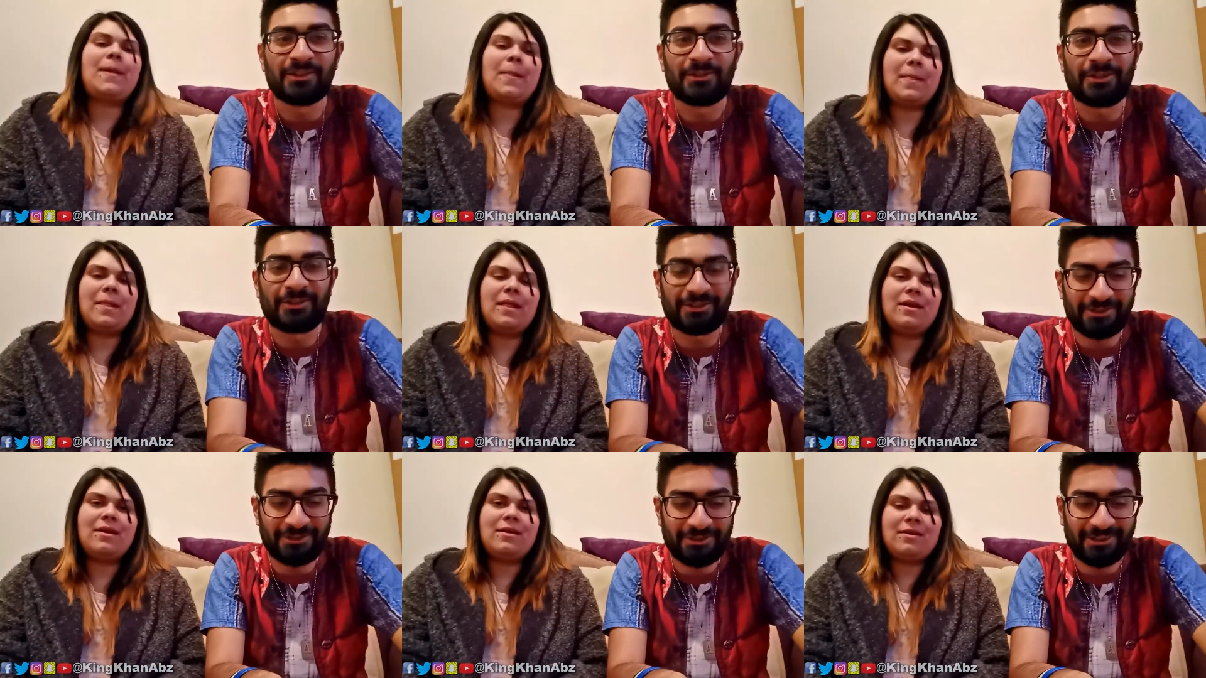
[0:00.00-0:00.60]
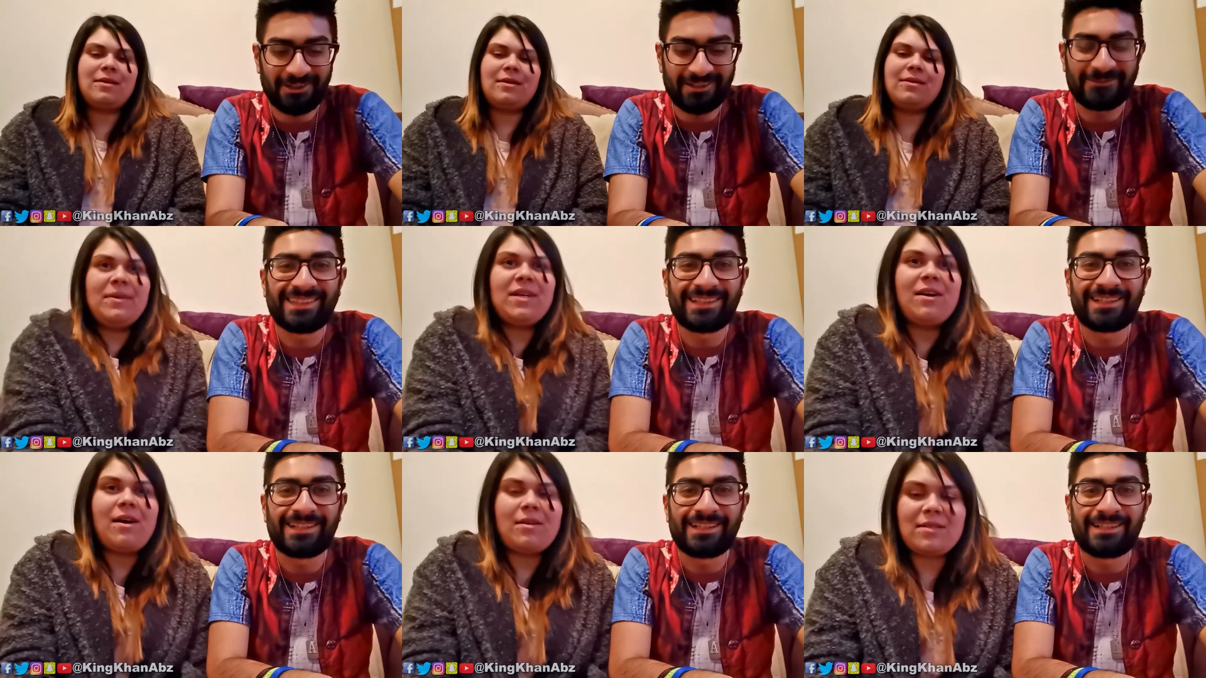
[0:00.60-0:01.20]
Speaker 1: to do another shot.
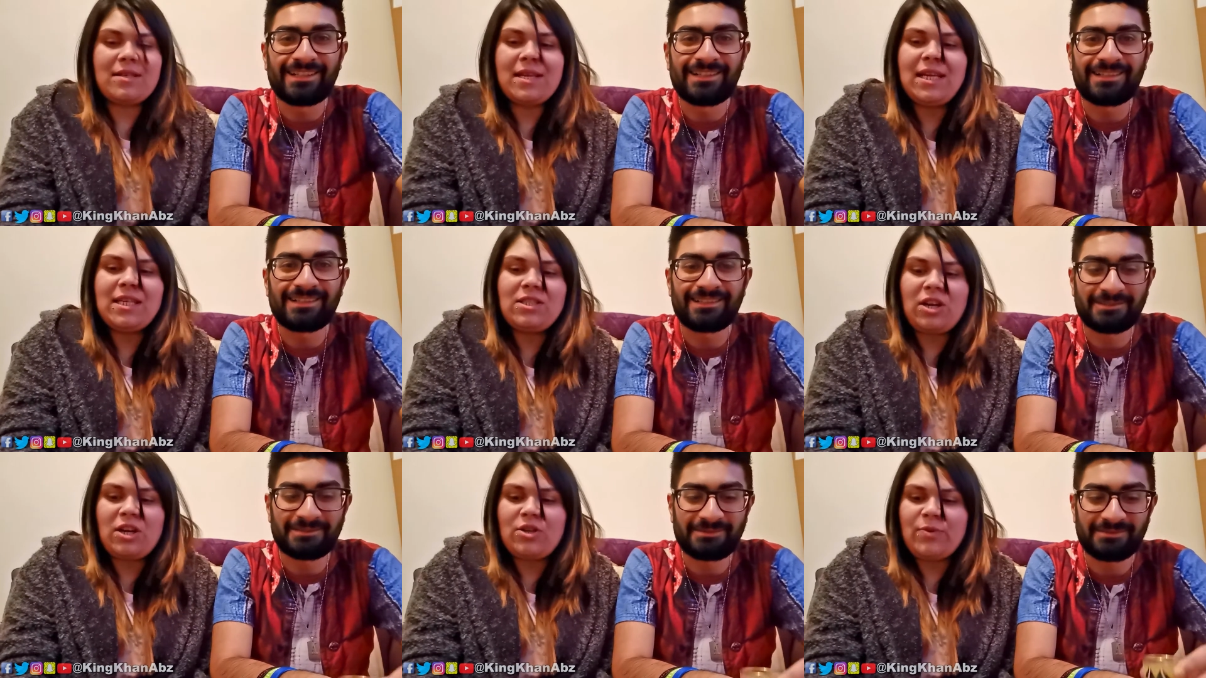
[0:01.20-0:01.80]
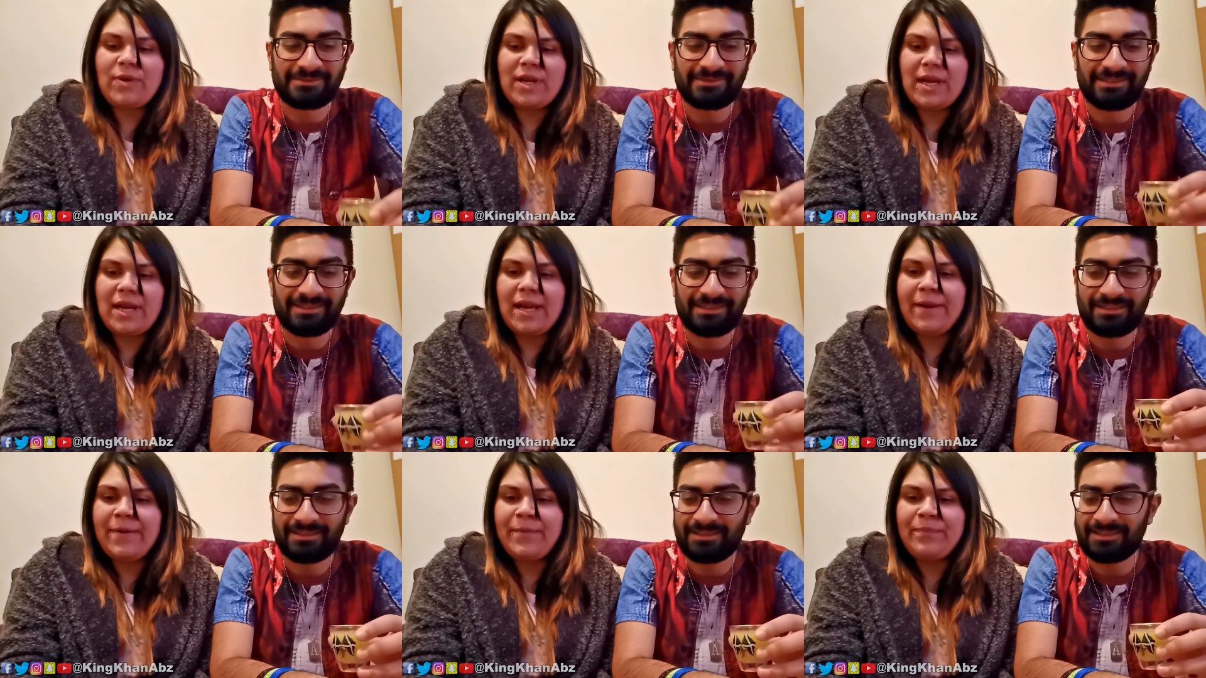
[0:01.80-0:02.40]
Speaker 2: Because Guy's not doing
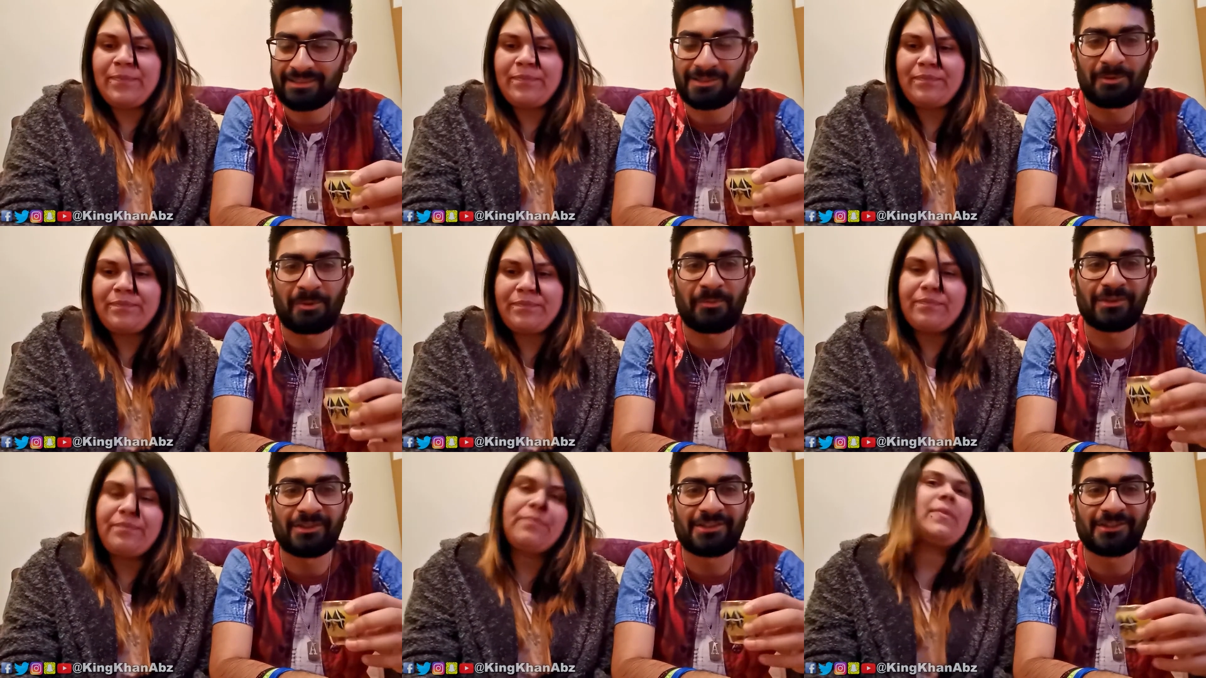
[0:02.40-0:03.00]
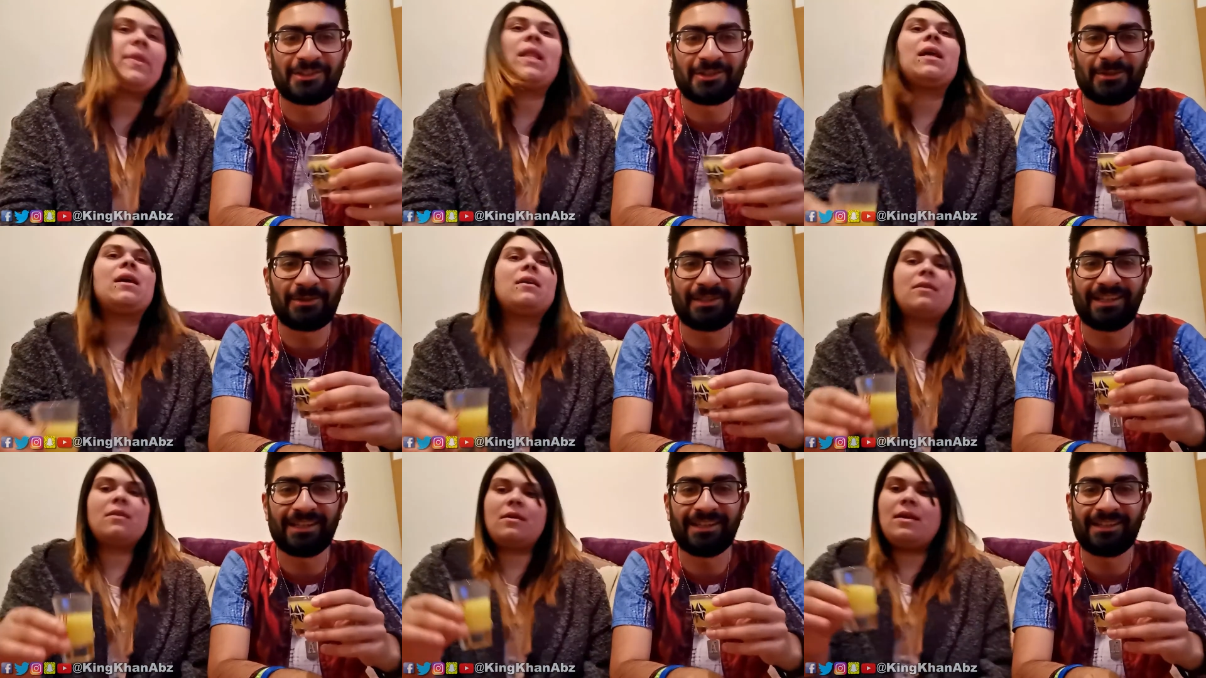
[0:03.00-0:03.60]
it.
Speaker 1: Come on, brother's not
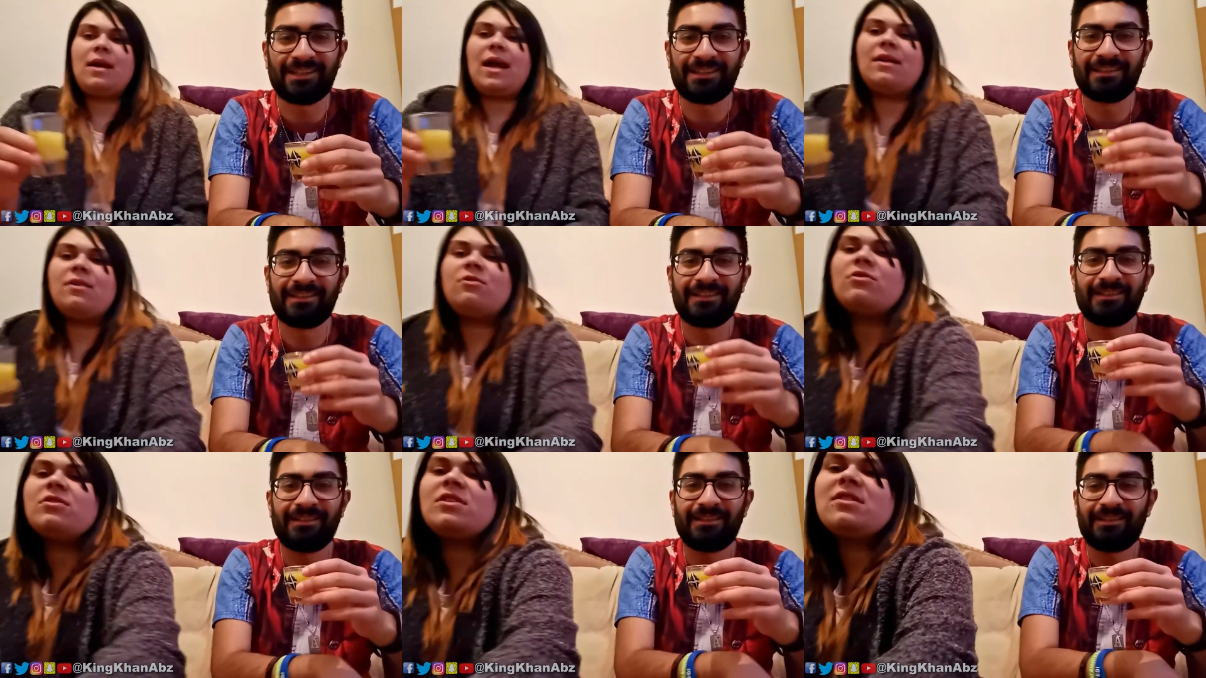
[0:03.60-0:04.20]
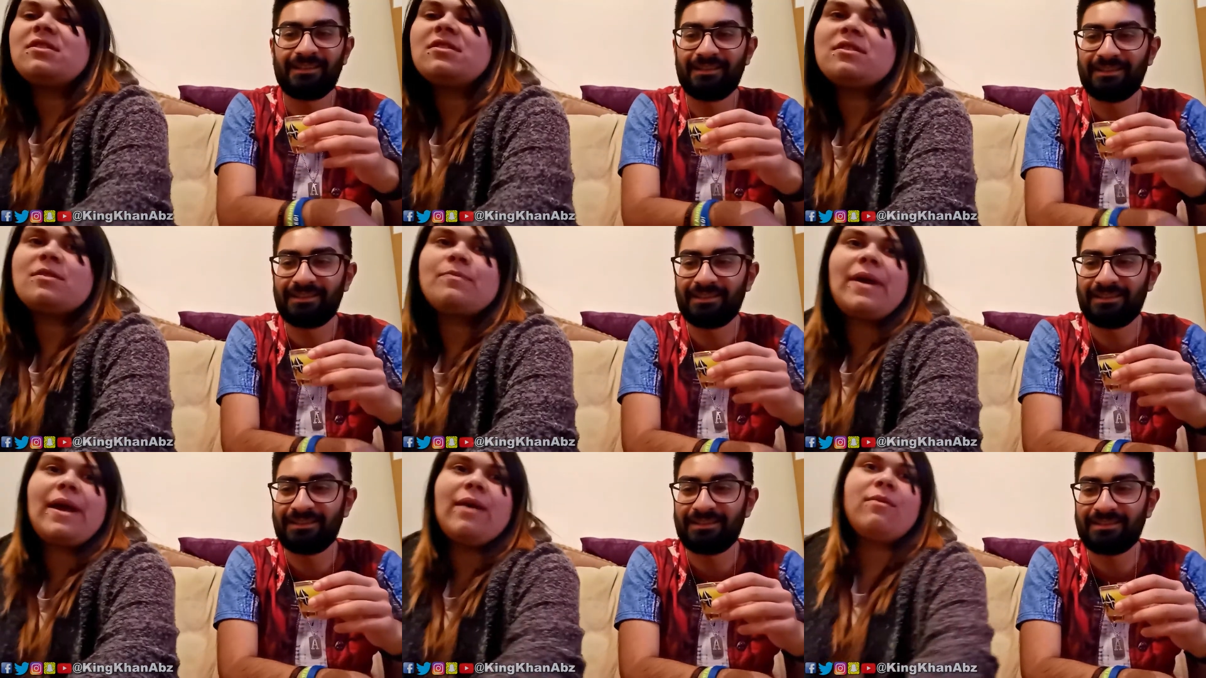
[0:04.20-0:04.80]
doing it.
Speaker 2: And look, this is a
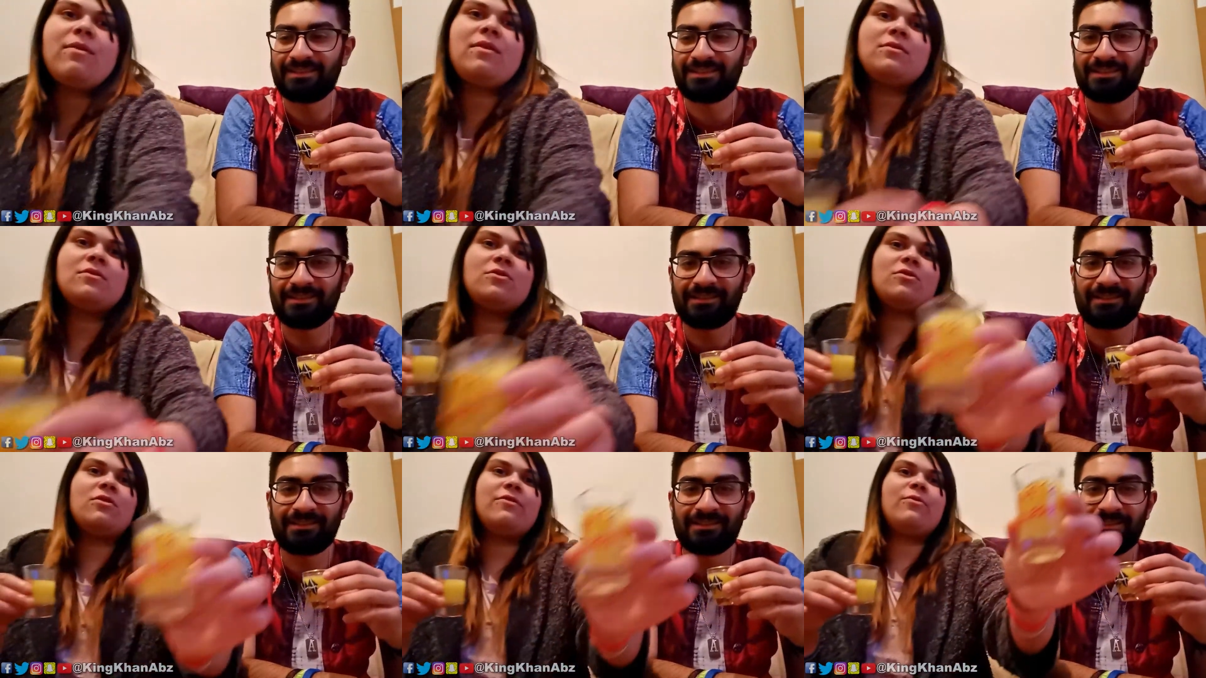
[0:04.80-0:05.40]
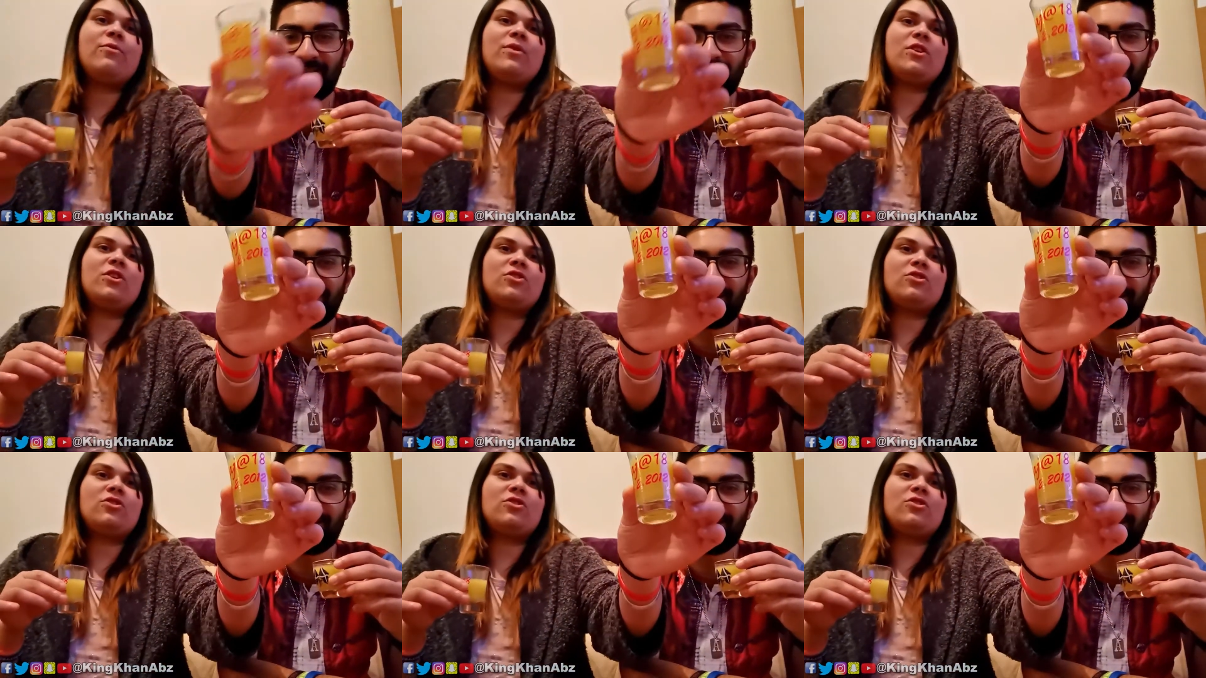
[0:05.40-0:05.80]
spare one. So, if you want to